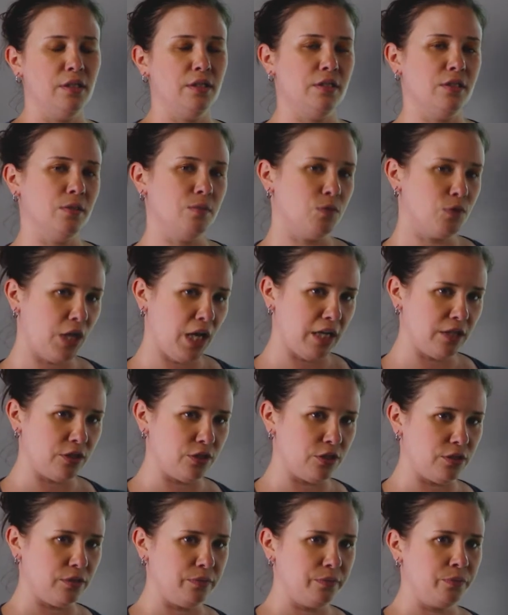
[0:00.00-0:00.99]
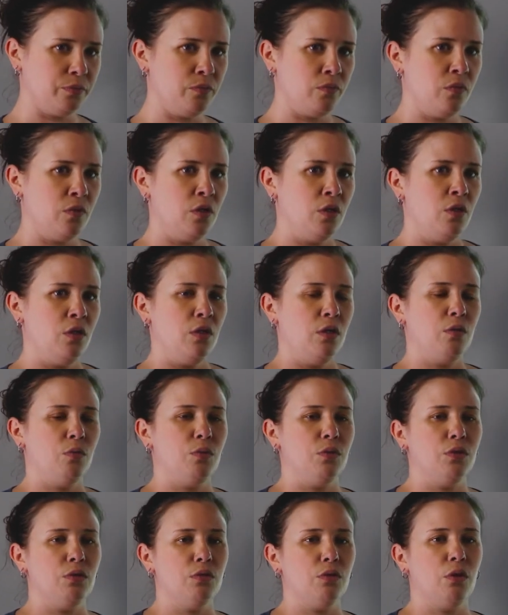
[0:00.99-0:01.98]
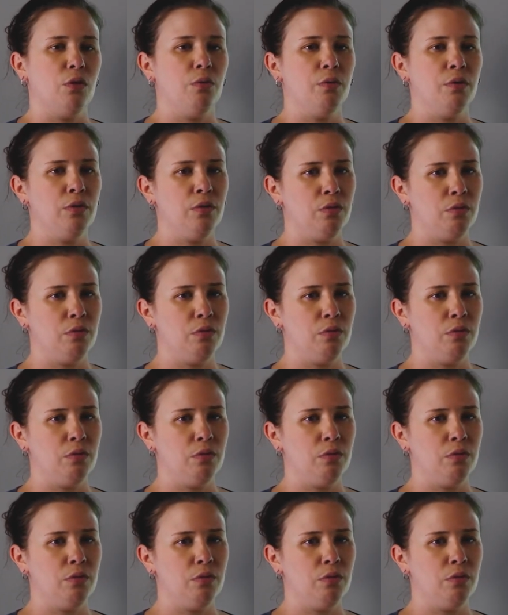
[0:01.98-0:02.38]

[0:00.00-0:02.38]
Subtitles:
and subtraction. When you're going